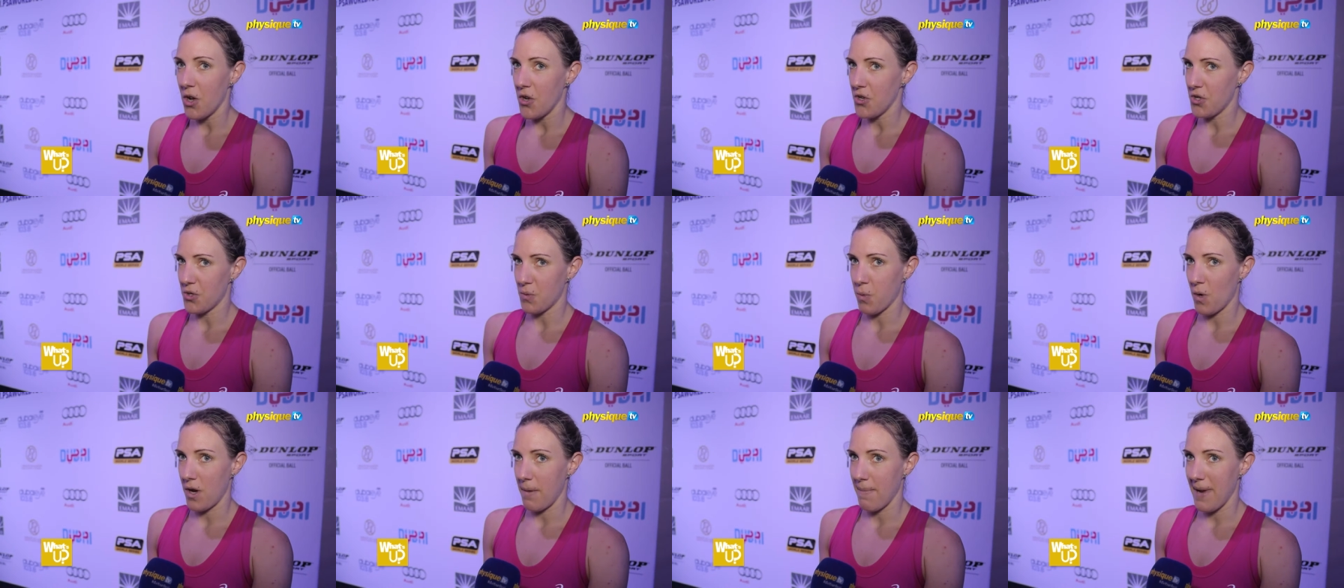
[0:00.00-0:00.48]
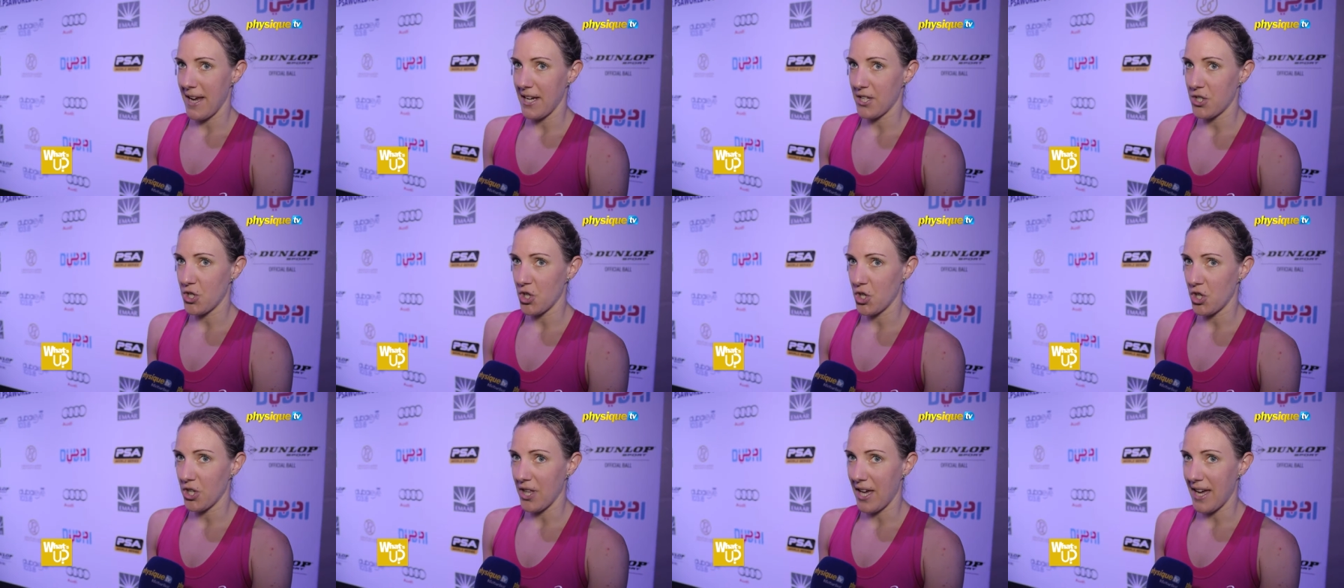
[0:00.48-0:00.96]
know, just want to make
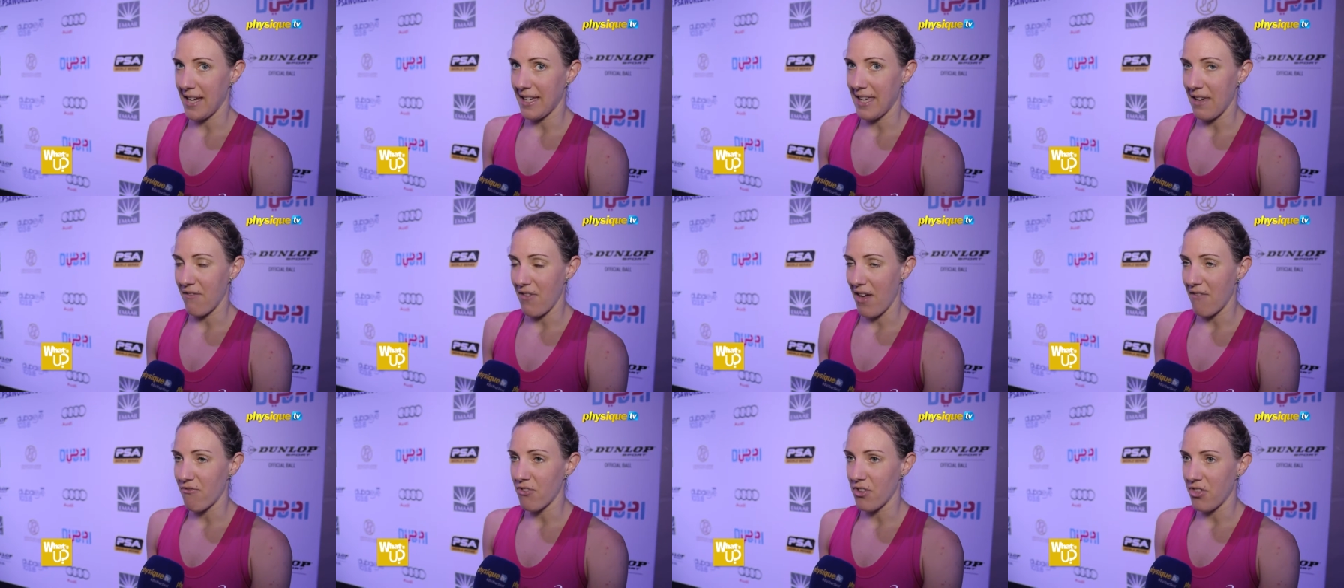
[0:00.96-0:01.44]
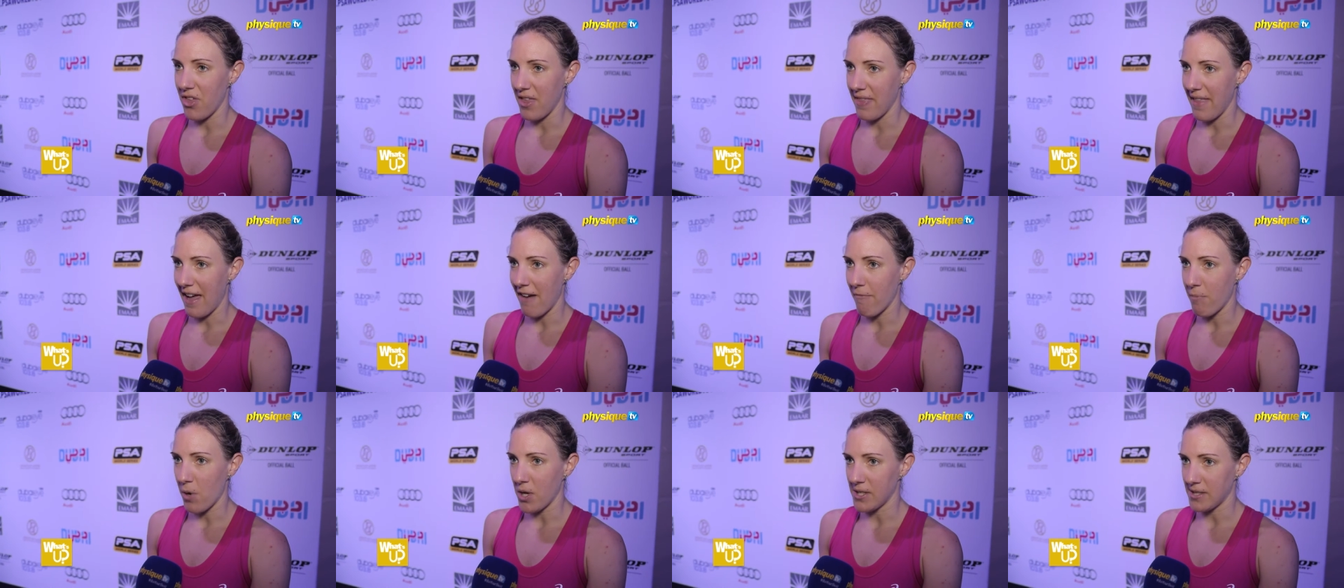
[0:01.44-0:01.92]
sure that I give
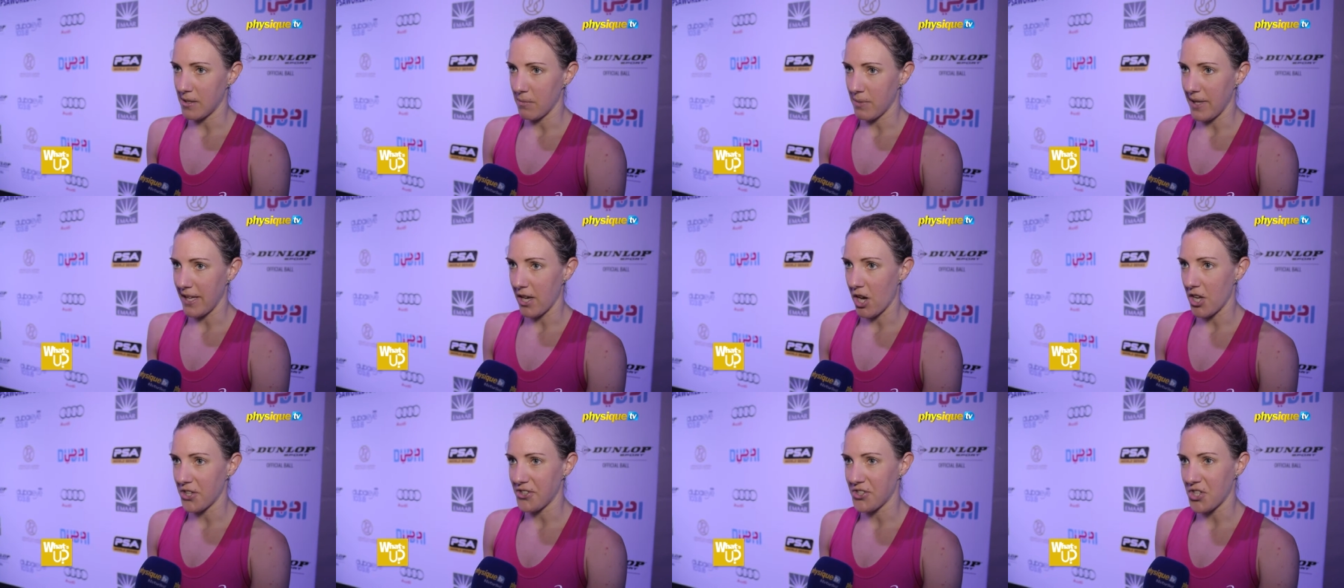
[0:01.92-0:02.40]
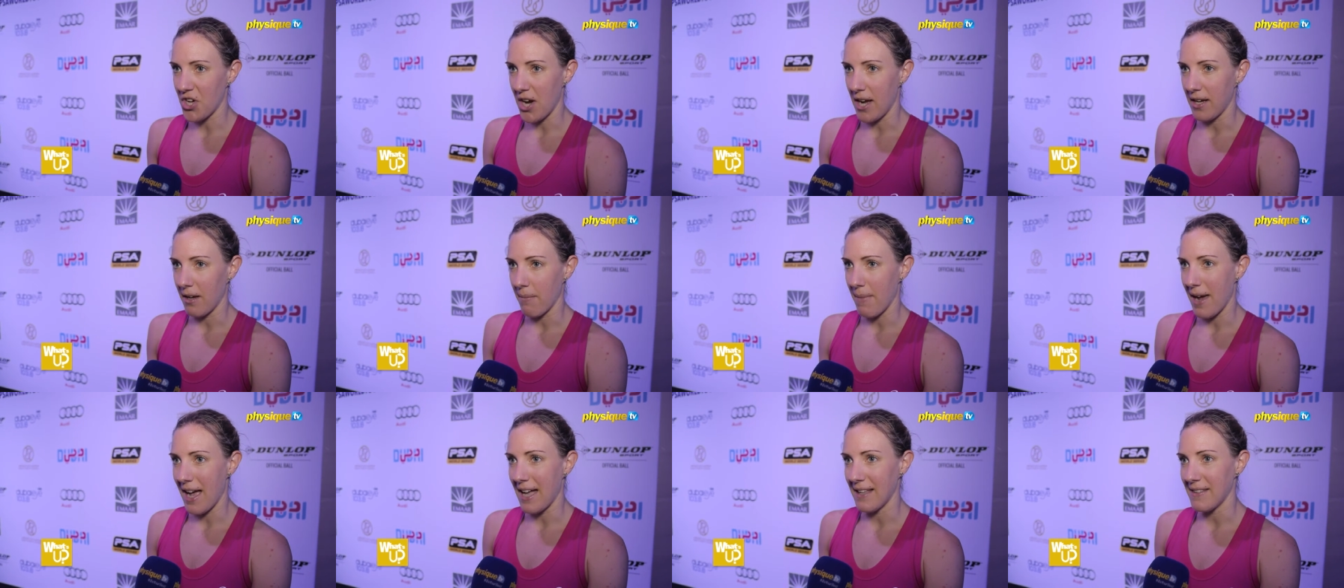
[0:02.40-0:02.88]
everything that I possibly got to try
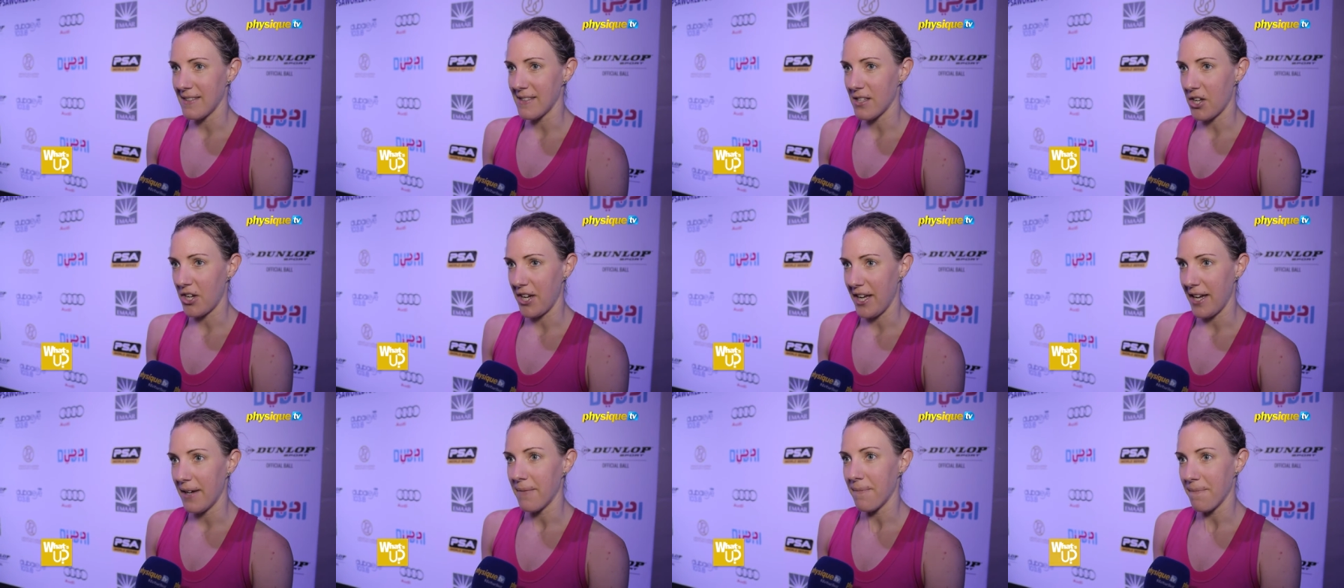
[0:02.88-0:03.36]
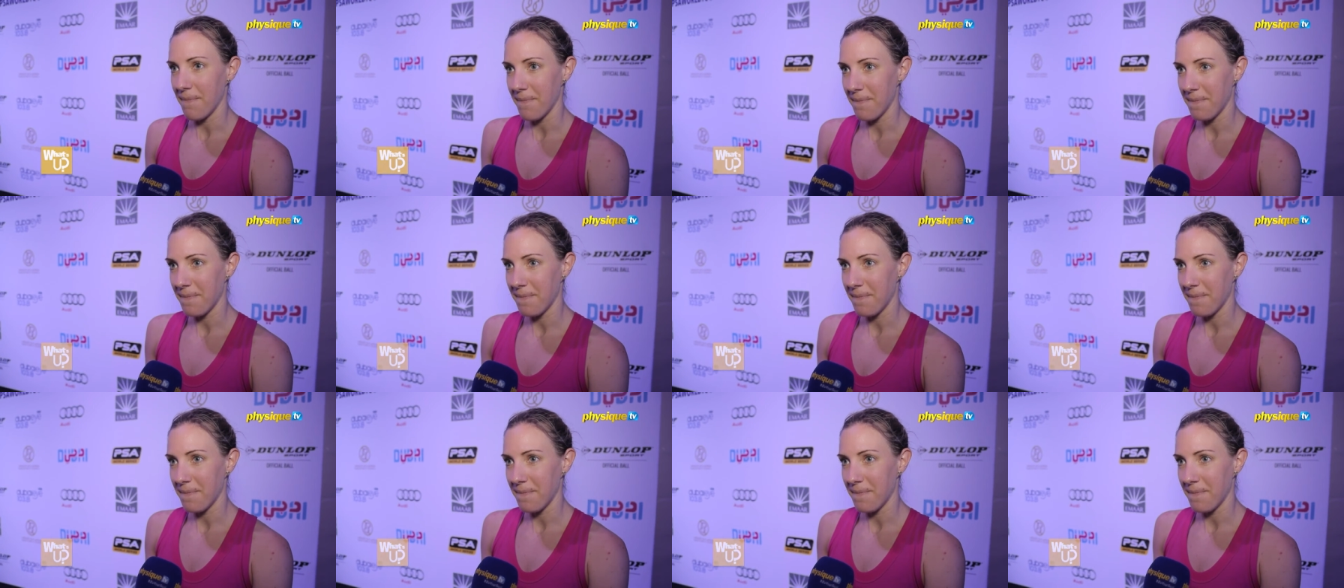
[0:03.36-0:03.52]
and get my hands on it.